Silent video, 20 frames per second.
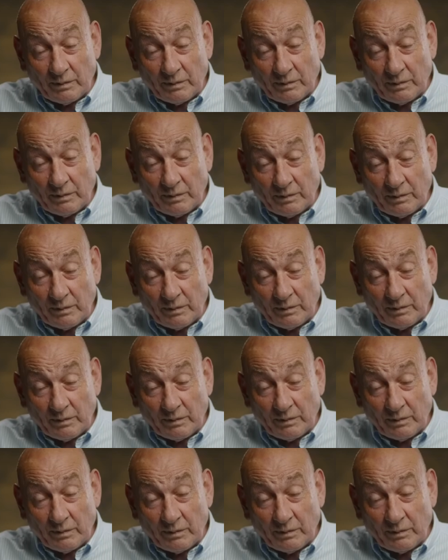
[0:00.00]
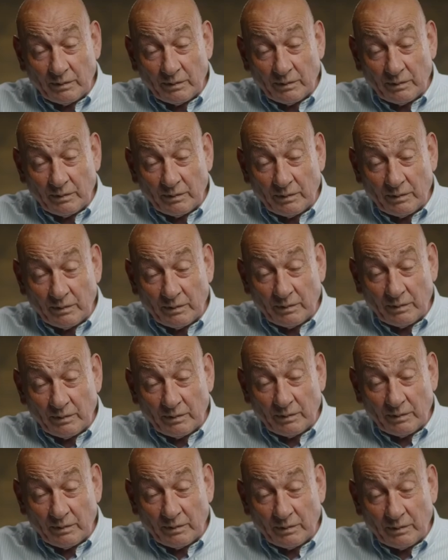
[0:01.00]

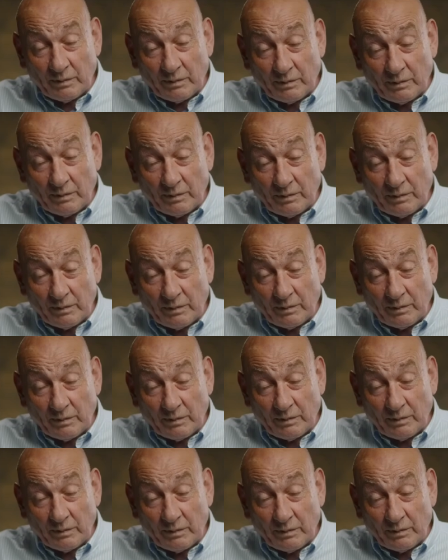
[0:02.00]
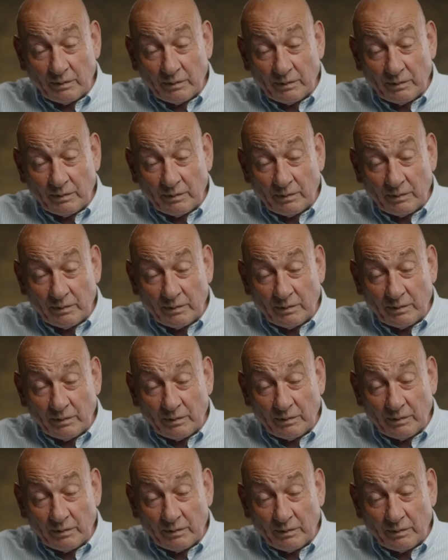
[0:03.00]

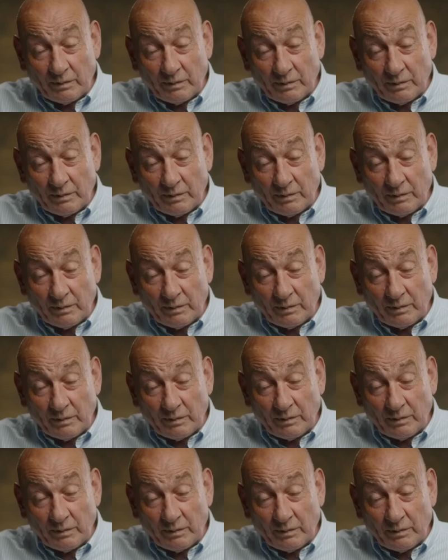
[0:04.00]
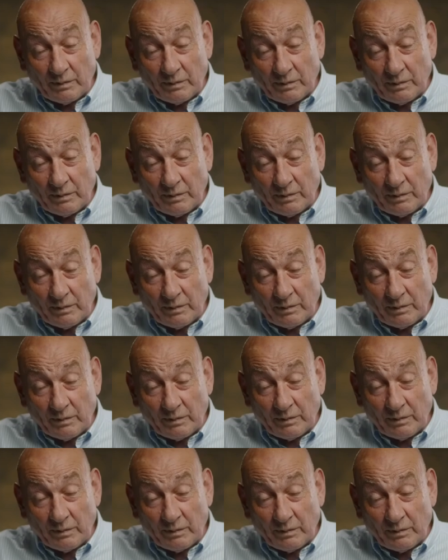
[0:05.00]

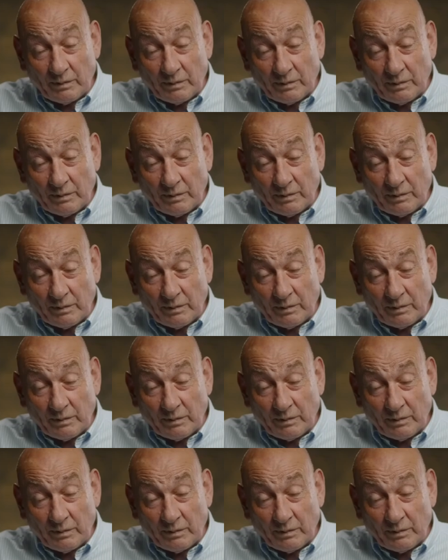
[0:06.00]
No words are spoken by the person on screen.